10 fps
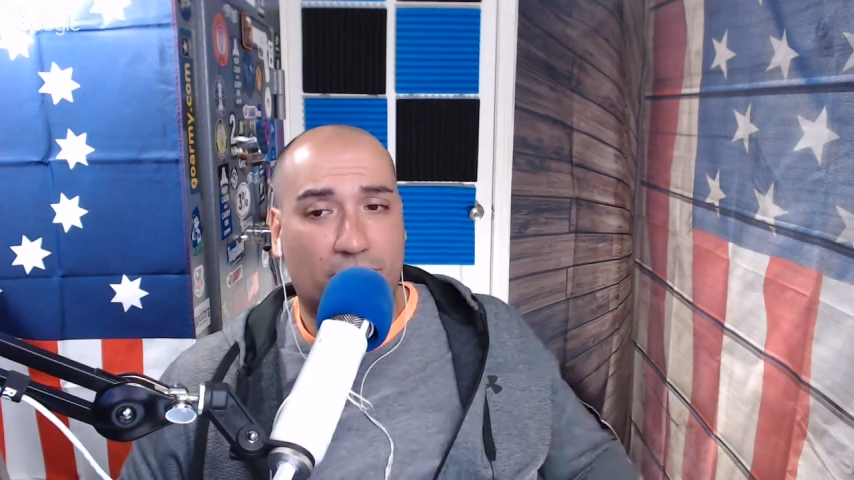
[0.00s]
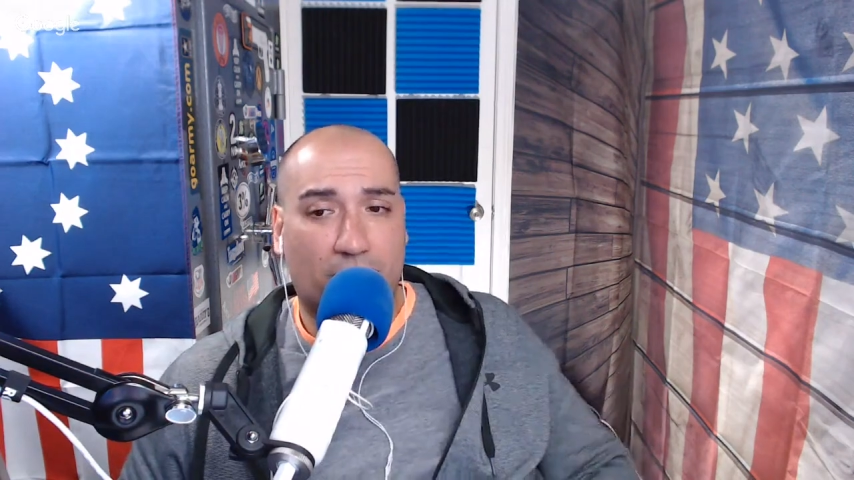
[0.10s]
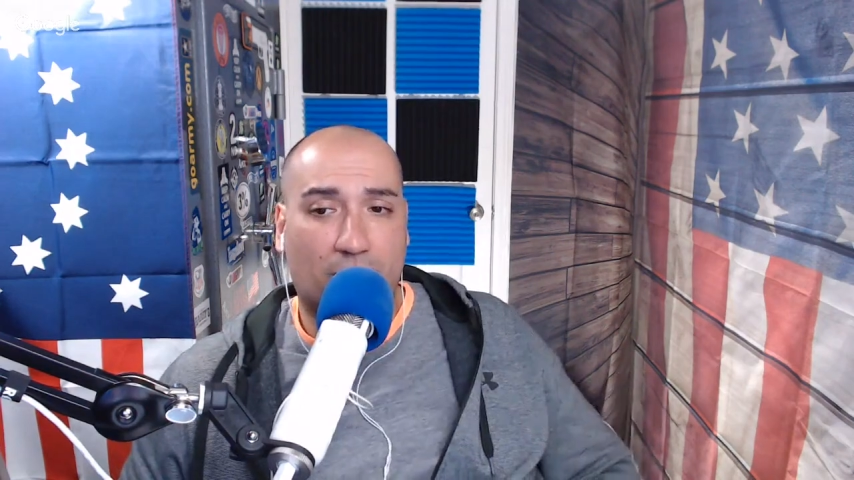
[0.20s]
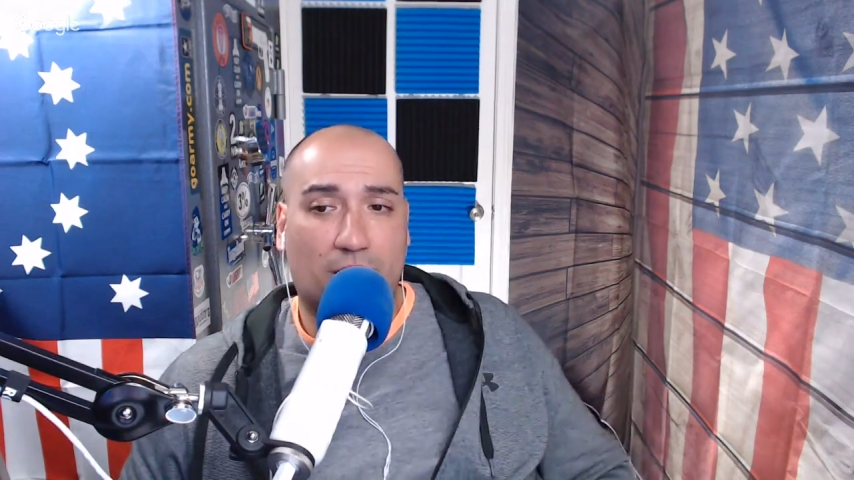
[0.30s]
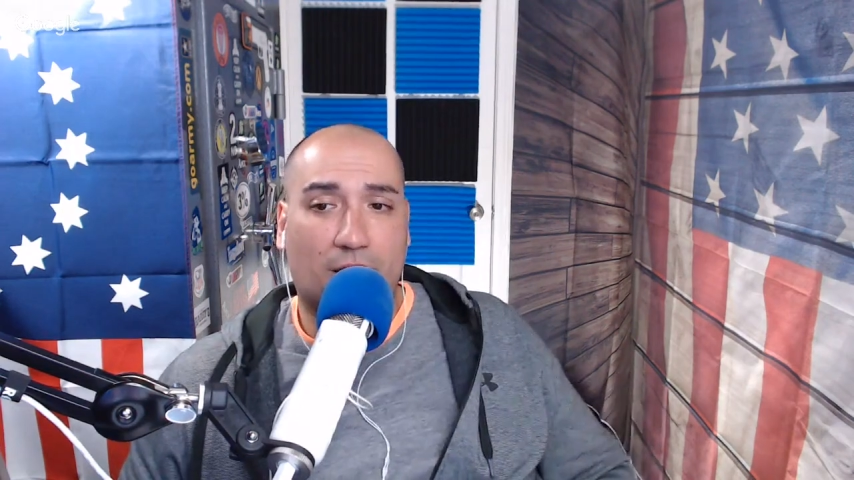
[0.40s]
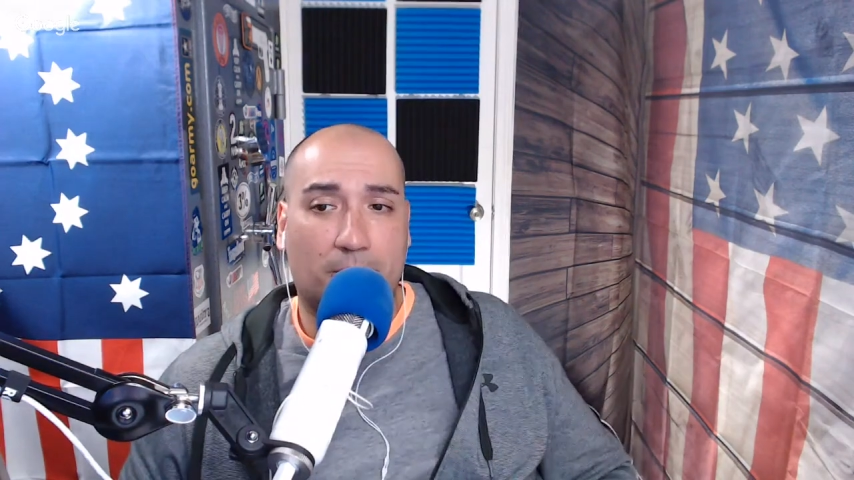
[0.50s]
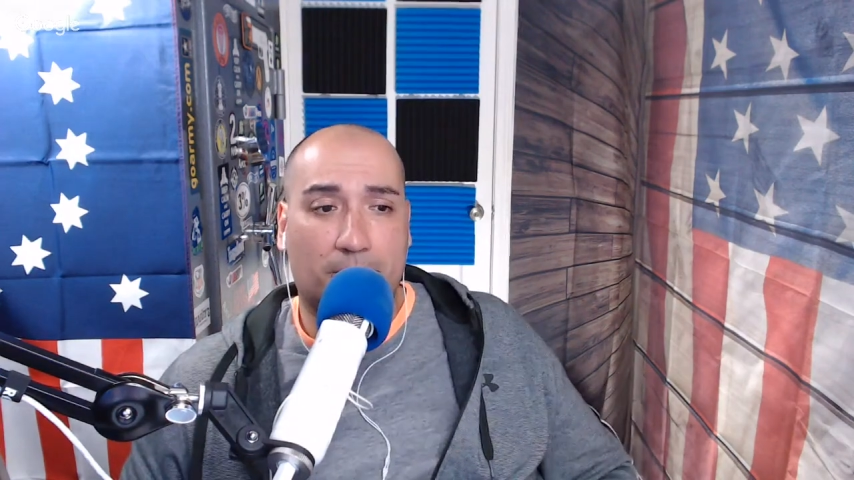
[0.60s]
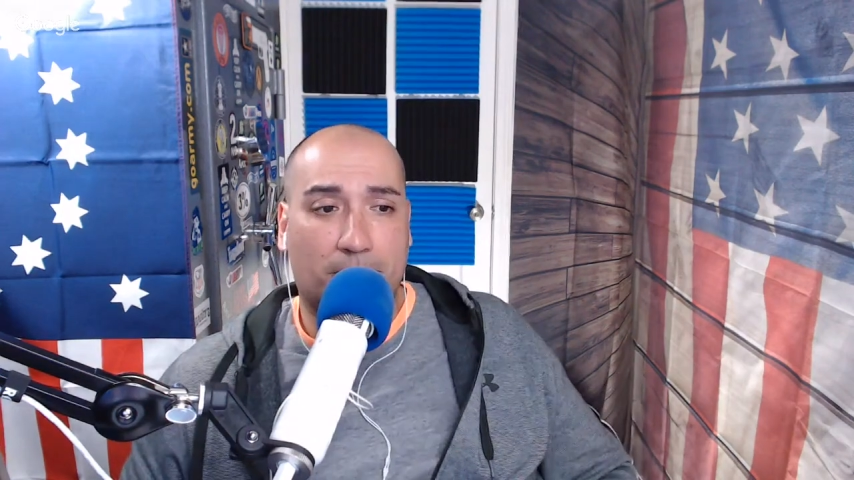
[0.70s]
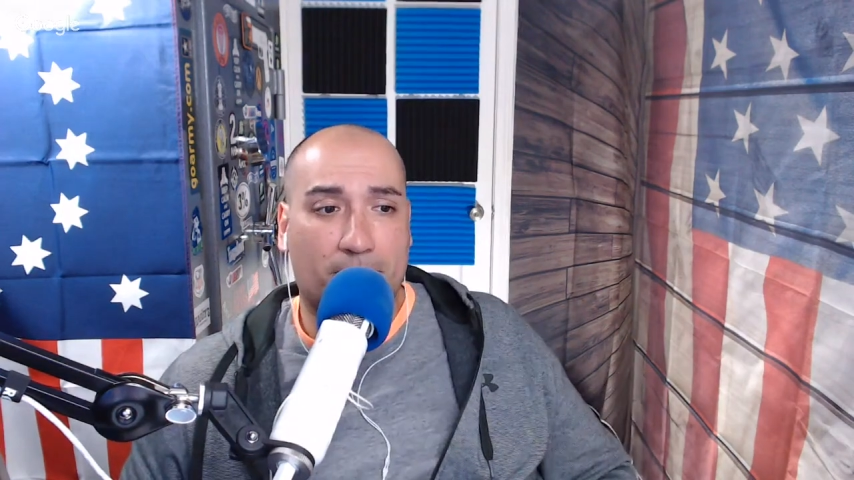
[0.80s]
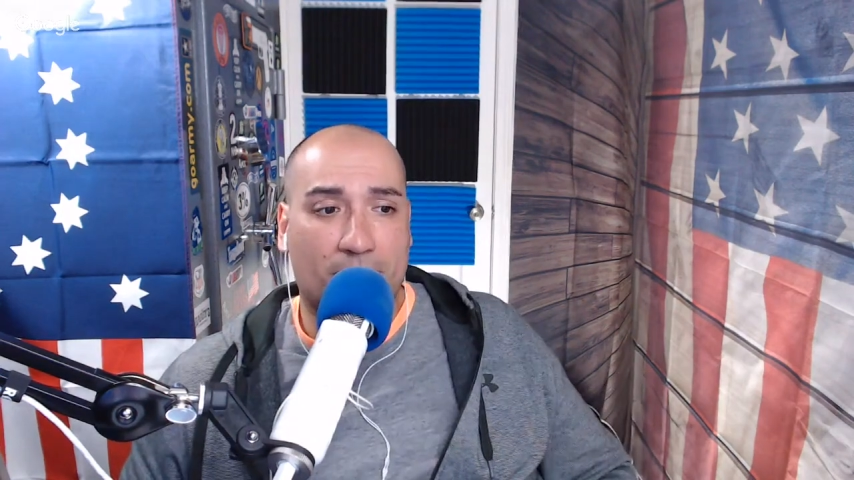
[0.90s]

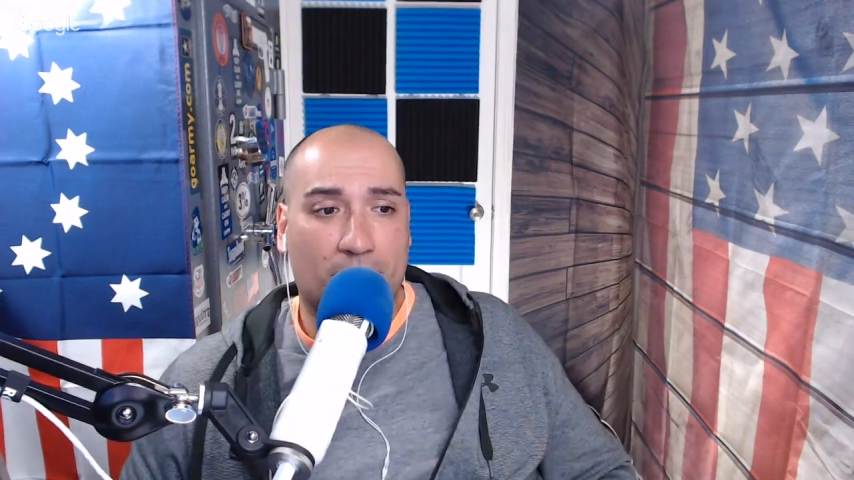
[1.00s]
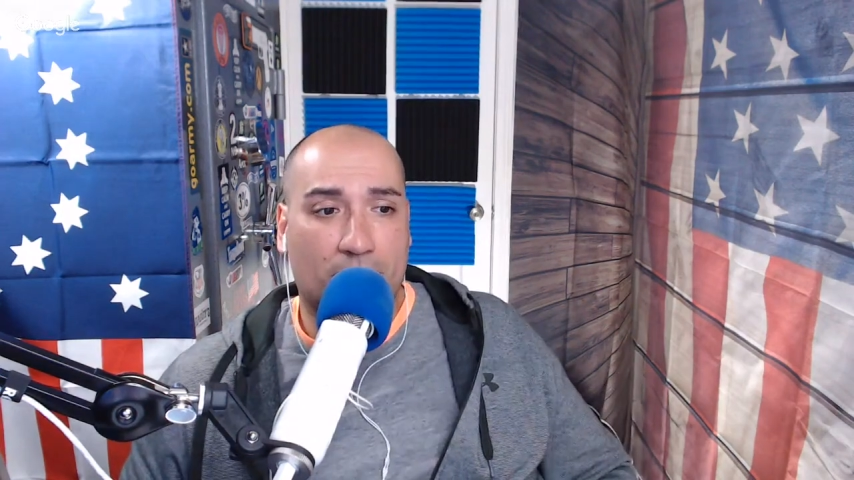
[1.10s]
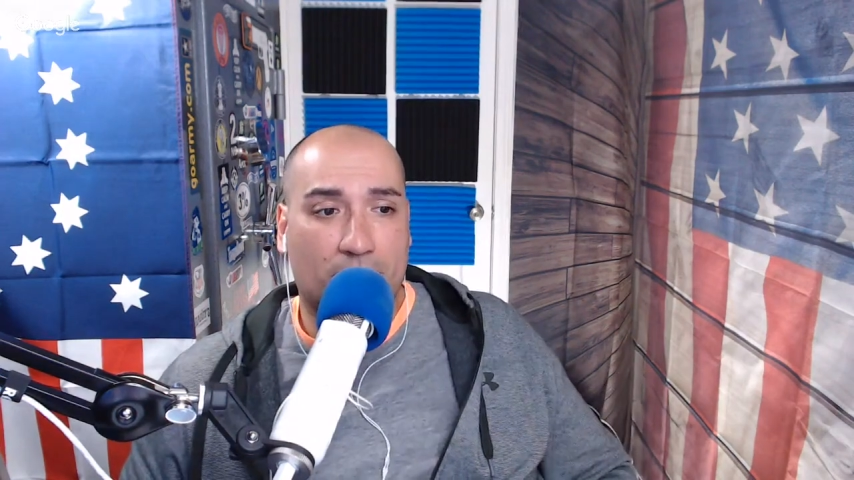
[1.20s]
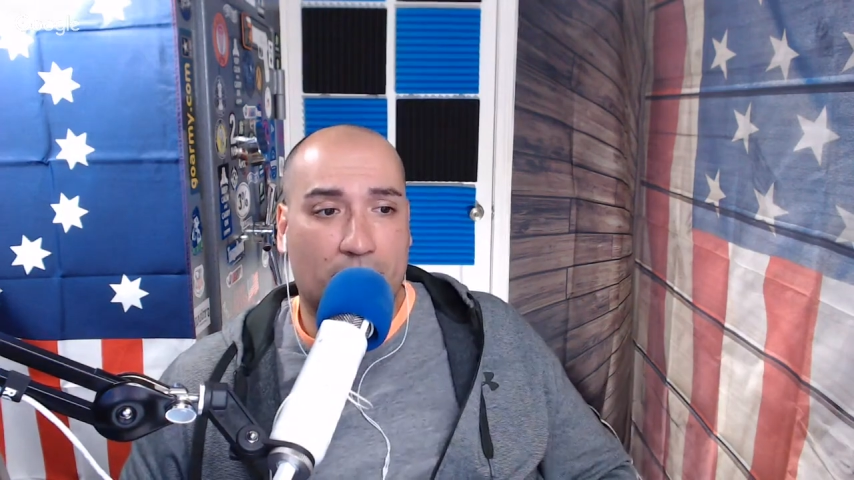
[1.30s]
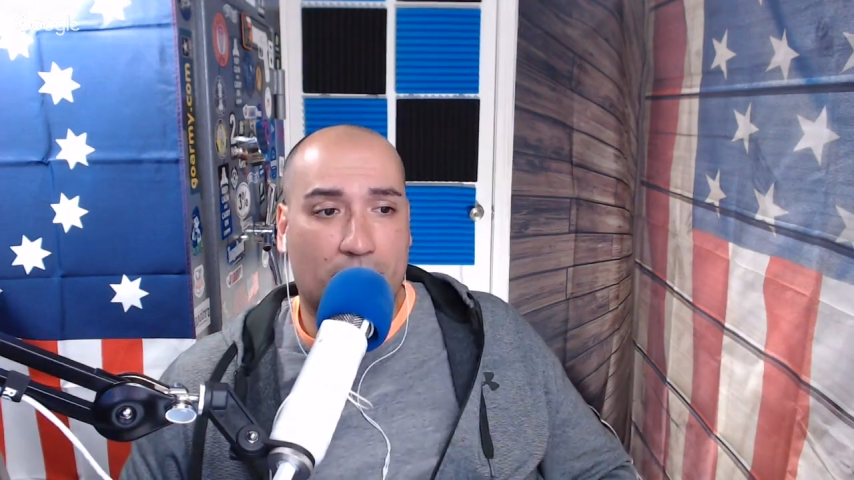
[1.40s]
And I